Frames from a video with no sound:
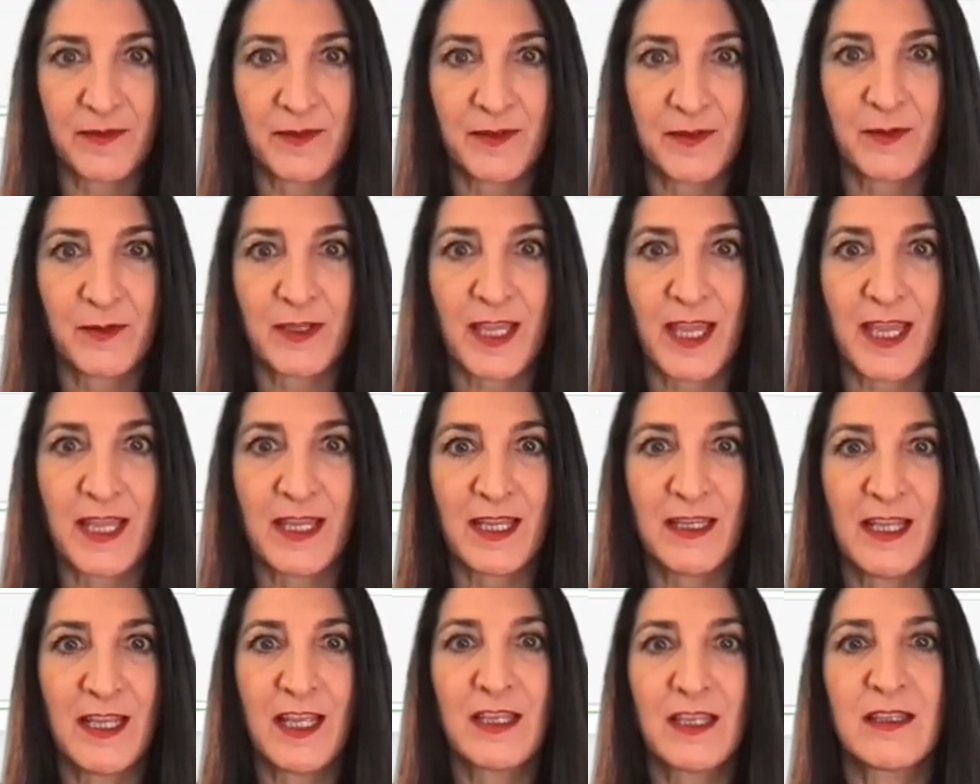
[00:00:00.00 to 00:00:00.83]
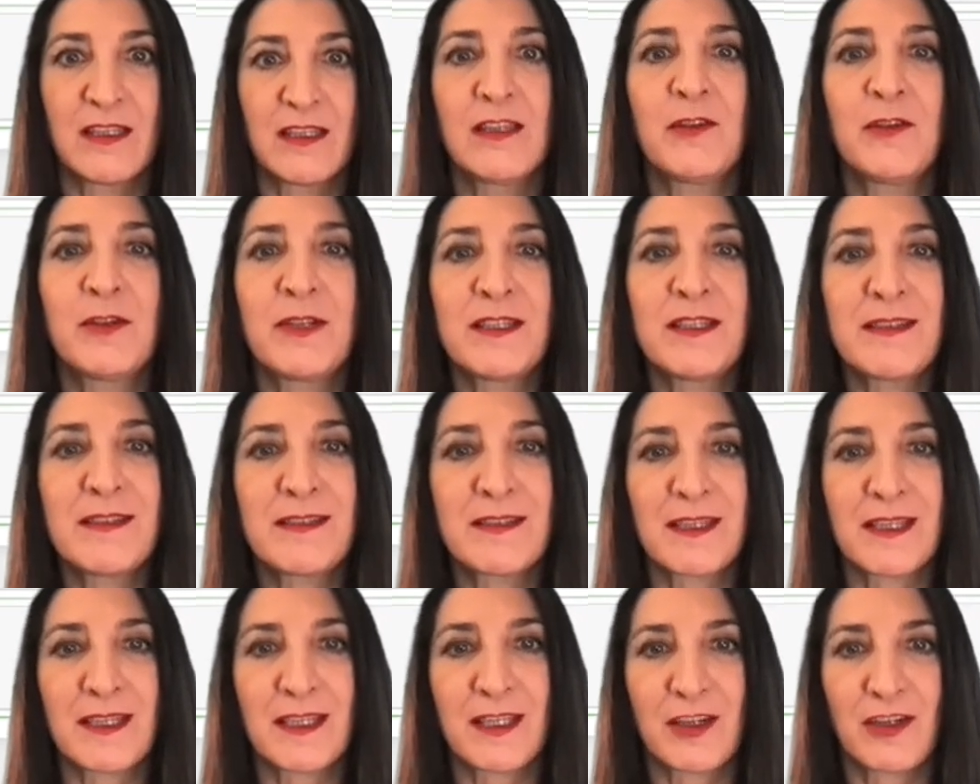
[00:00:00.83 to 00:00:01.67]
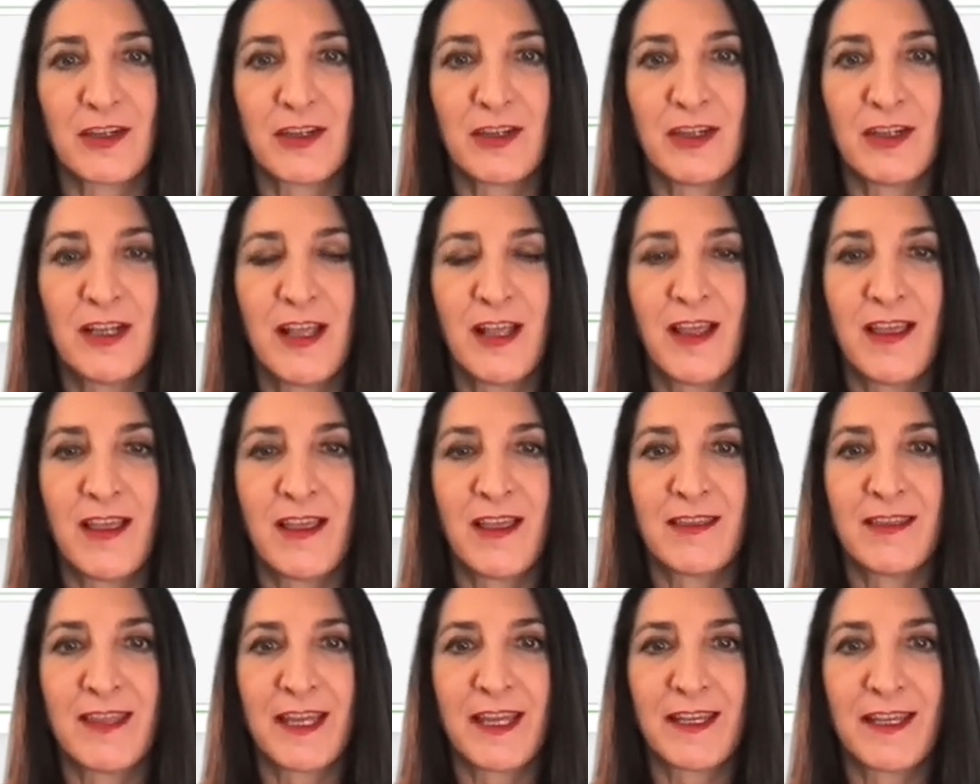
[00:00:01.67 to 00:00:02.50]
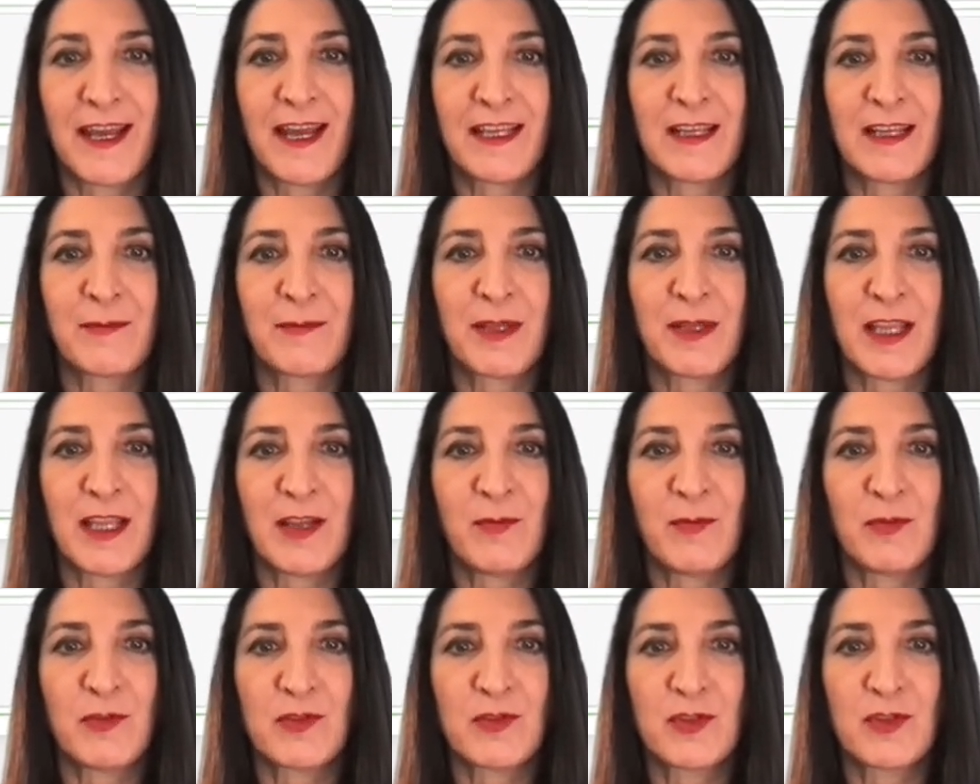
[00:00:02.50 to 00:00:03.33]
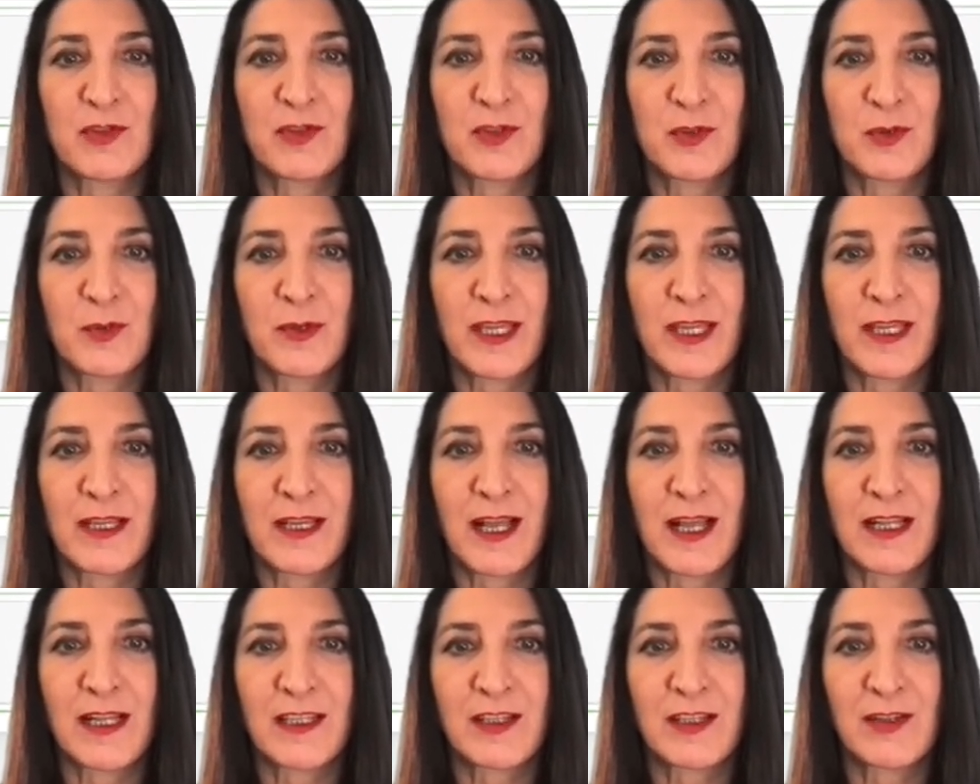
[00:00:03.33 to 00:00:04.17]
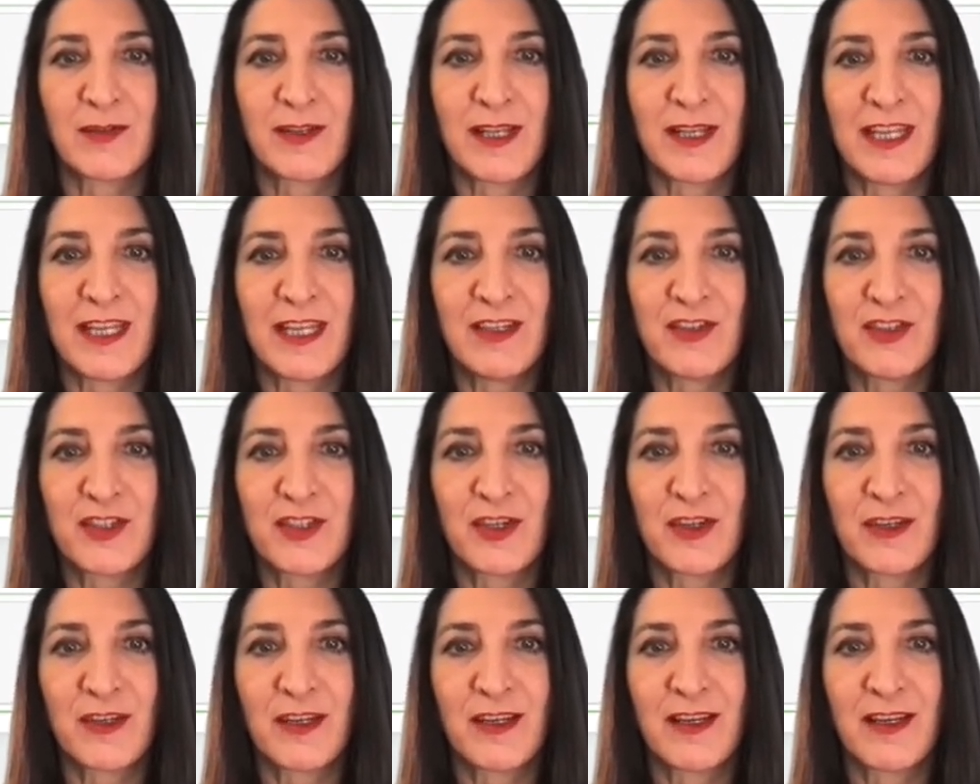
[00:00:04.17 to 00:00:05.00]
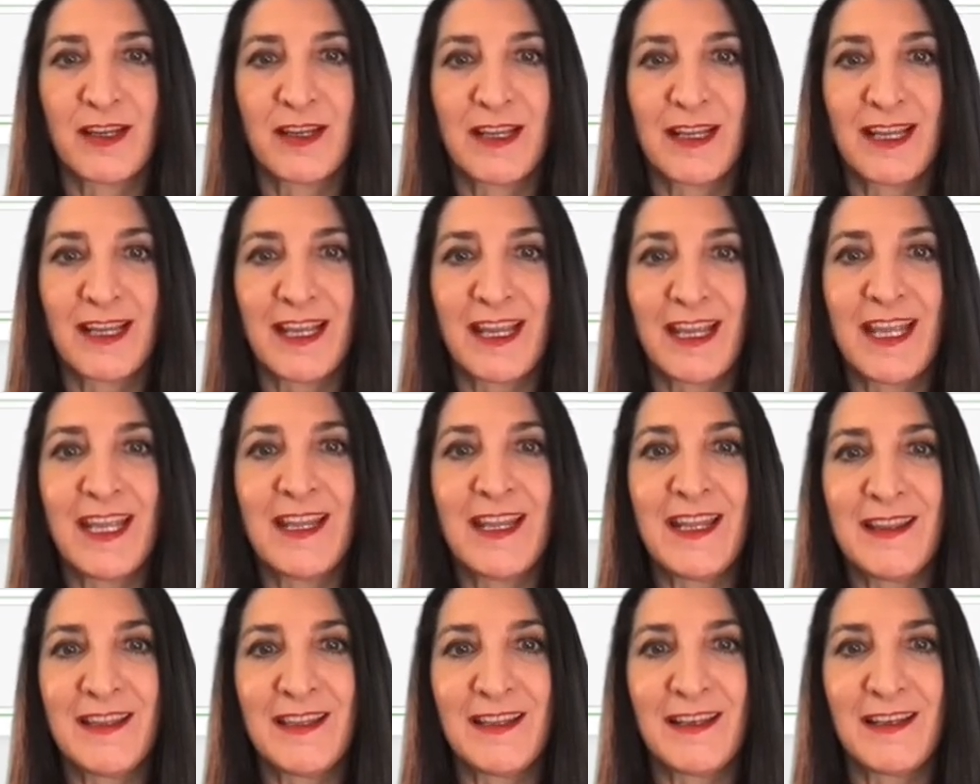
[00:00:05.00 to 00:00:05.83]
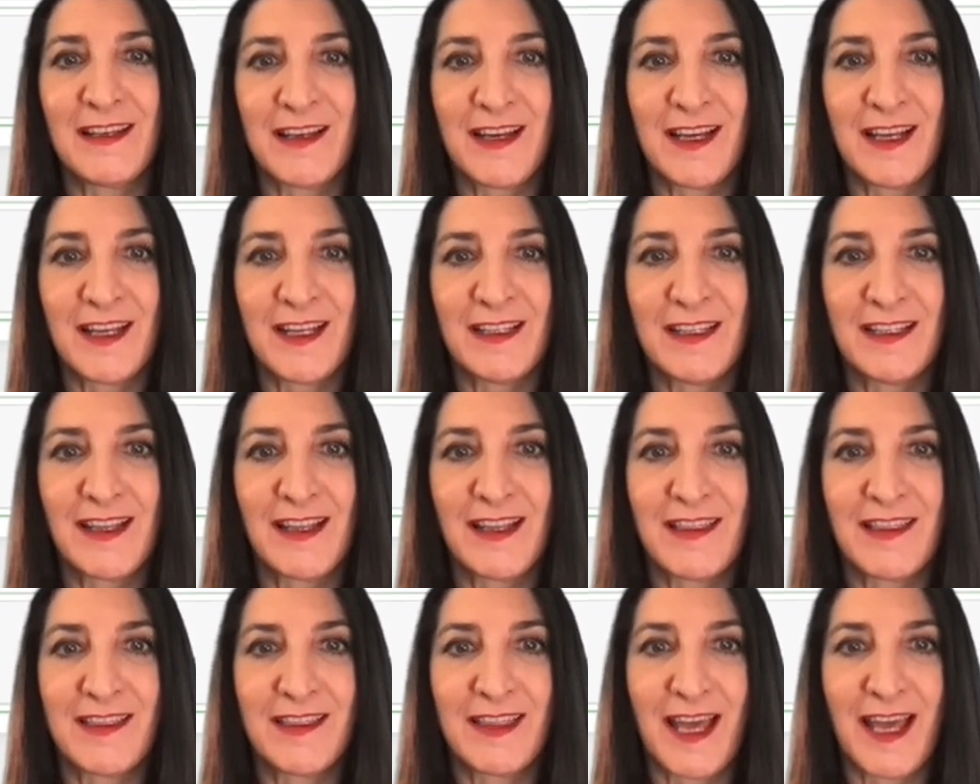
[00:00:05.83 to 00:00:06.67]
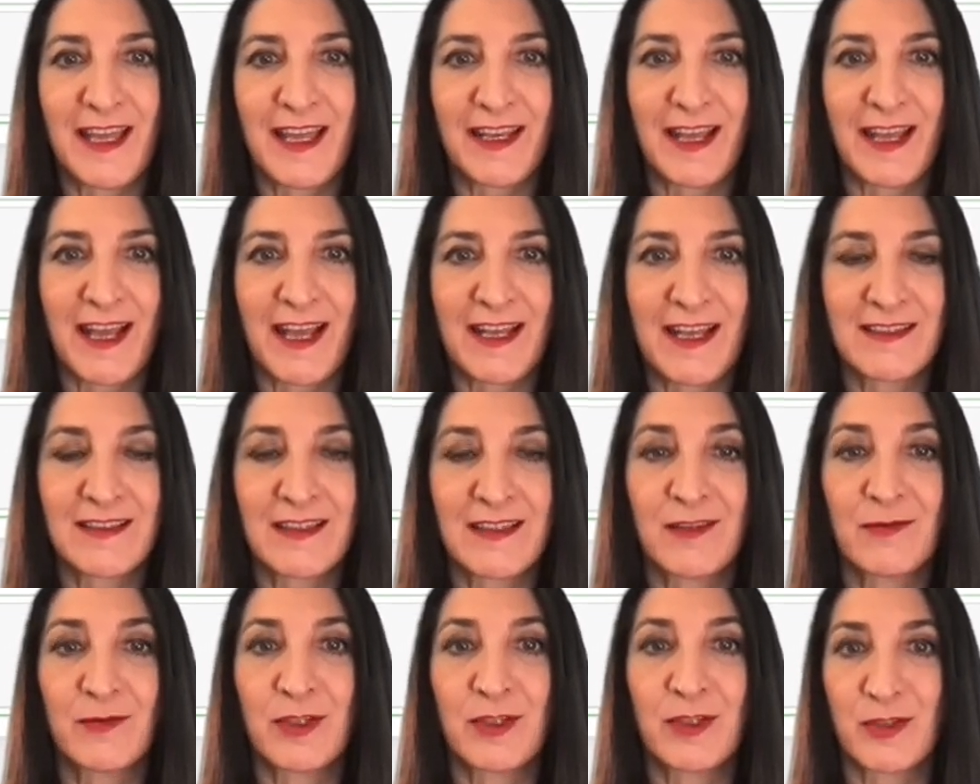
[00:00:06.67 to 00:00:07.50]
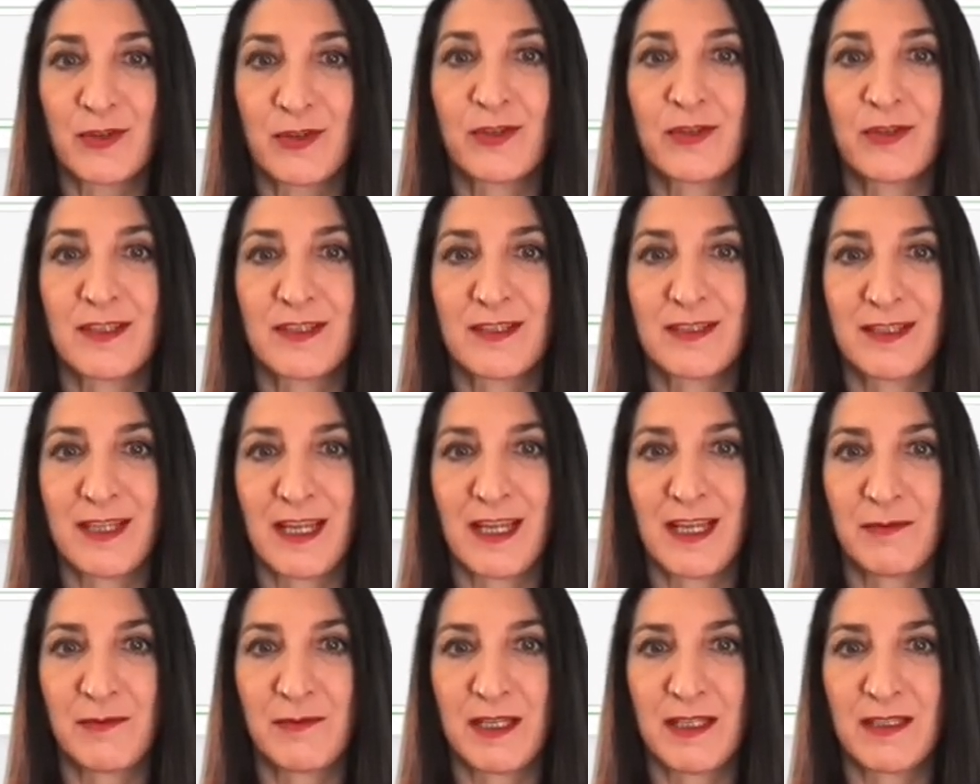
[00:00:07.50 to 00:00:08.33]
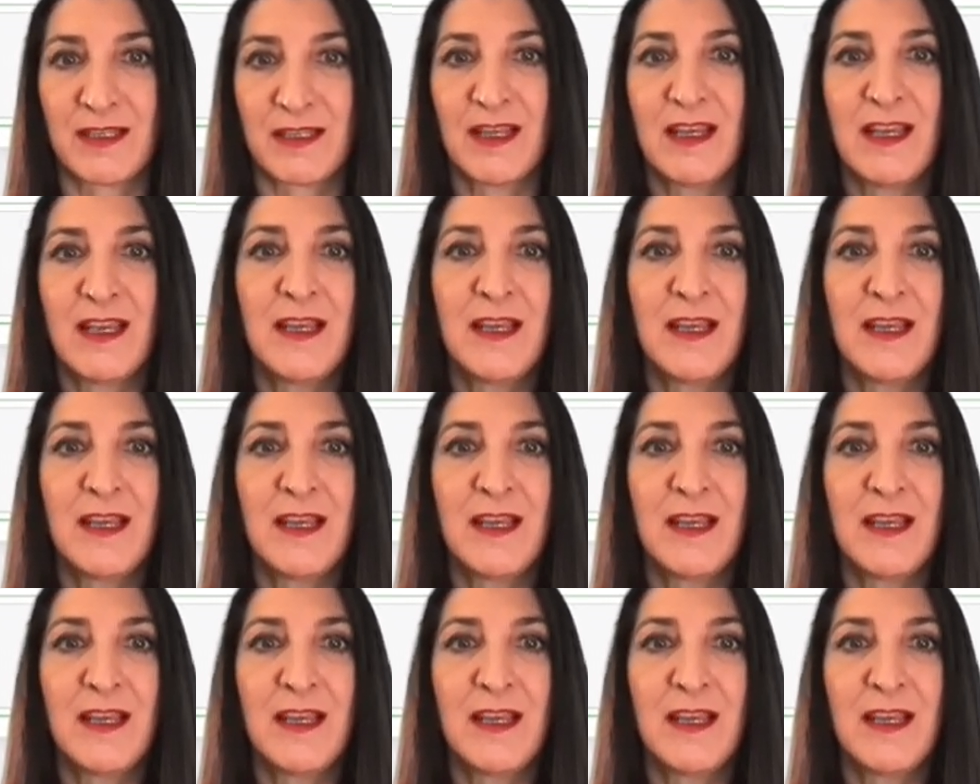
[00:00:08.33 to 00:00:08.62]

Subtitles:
Okay, notice here that I am able to do a calculation in the line that has the return statement.